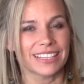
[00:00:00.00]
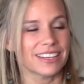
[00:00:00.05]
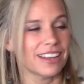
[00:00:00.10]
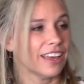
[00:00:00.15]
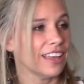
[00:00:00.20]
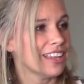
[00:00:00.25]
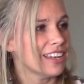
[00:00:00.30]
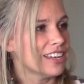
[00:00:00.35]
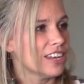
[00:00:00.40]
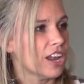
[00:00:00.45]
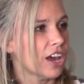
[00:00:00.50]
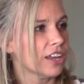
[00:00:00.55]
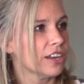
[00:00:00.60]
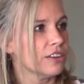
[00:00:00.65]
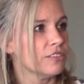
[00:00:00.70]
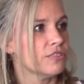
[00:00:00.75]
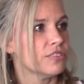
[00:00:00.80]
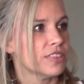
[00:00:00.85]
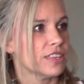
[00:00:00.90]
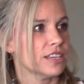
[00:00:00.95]
Not, none
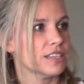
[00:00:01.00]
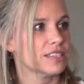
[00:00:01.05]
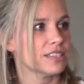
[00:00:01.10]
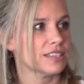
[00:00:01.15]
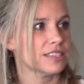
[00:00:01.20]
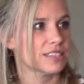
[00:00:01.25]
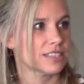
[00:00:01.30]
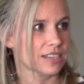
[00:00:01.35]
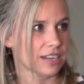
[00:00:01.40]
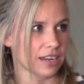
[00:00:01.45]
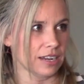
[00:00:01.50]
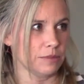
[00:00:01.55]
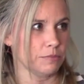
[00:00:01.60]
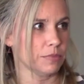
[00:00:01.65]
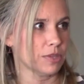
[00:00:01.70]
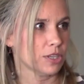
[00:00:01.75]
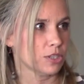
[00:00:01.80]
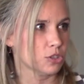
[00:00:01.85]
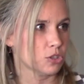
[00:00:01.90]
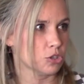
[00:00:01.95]
of this is time
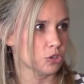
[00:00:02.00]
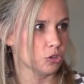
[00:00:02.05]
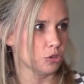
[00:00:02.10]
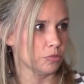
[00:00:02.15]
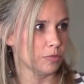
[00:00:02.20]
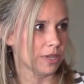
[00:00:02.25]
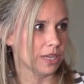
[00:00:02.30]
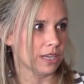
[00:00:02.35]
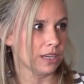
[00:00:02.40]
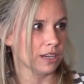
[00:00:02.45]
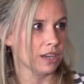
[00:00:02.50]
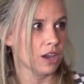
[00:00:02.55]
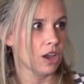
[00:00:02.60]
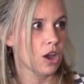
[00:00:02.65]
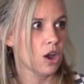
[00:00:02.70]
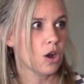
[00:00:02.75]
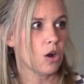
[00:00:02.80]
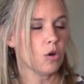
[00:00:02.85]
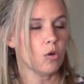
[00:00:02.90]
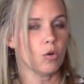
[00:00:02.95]
consuming
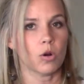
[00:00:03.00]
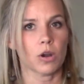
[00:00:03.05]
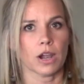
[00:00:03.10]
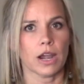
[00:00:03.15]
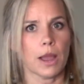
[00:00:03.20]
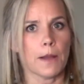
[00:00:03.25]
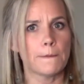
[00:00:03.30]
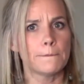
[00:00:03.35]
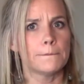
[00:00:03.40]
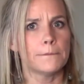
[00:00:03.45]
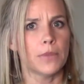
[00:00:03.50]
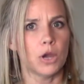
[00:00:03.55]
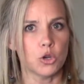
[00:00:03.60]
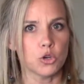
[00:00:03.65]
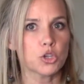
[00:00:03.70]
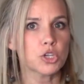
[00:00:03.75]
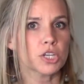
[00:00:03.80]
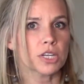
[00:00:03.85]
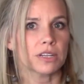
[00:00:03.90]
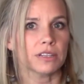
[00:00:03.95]
or
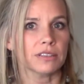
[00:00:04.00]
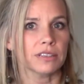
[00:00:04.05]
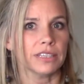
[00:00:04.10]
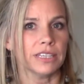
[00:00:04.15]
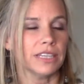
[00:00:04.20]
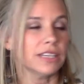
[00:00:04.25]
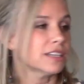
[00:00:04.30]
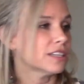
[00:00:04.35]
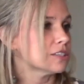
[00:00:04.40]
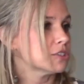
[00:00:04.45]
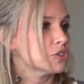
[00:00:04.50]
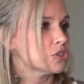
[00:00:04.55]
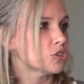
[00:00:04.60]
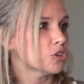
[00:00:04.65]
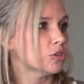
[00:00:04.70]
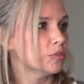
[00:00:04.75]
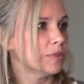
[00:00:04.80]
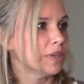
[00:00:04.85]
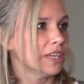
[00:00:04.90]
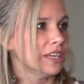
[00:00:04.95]
emotionally
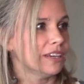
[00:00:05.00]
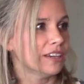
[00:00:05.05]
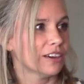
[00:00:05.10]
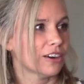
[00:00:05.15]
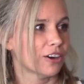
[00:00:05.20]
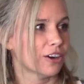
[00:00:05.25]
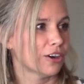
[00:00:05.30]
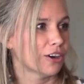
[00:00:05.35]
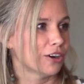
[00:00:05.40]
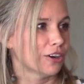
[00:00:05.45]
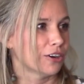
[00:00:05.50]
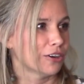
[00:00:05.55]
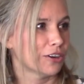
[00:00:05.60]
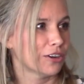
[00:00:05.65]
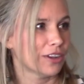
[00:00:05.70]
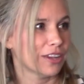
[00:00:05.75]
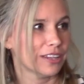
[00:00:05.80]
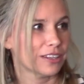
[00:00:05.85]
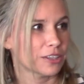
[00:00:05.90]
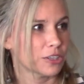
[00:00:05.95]
consuming or
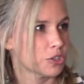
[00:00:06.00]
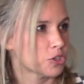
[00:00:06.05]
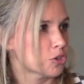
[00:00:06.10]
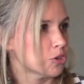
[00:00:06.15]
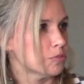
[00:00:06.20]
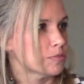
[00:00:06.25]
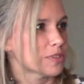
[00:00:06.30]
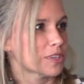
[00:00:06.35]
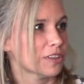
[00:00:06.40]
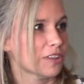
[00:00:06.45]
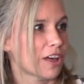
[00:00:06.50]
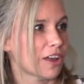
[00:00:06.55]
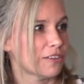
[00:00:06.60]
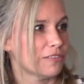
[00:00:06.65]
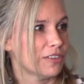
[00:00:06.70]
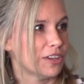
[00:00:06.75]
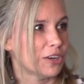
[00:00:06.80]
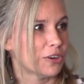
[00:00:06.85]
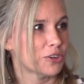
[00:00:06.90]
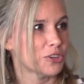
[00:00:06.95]
consumes a lot of
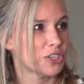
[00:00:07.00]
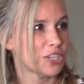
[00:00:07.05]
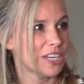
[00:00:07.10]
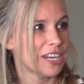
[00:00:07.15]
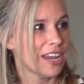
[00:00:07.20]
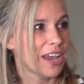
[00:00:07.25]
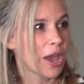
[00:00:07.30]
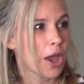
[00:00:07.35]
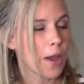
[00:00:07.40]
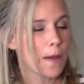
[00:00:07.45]
energy